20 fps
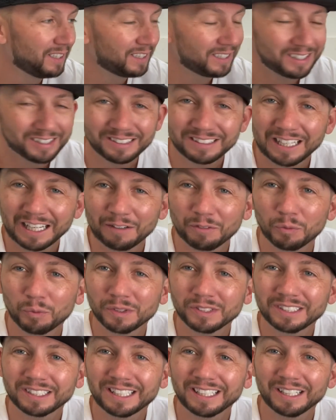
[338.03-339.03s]
Here's kind of,
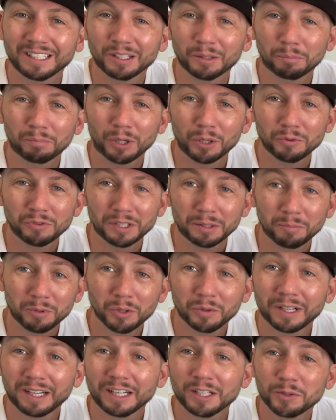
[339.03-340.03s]
once again, a little pro tip. You
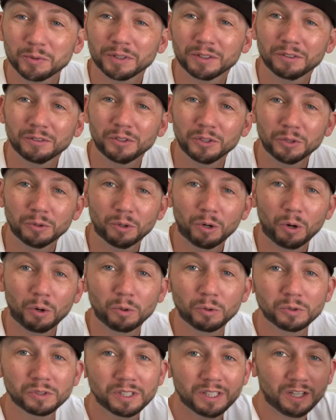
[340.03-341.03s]
don't gotta drill new
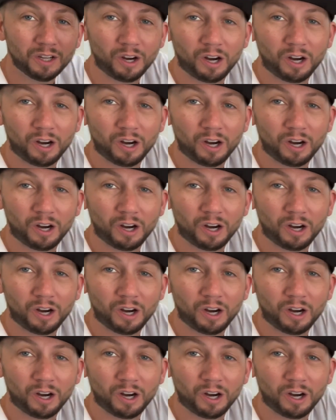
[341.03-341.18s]
holes.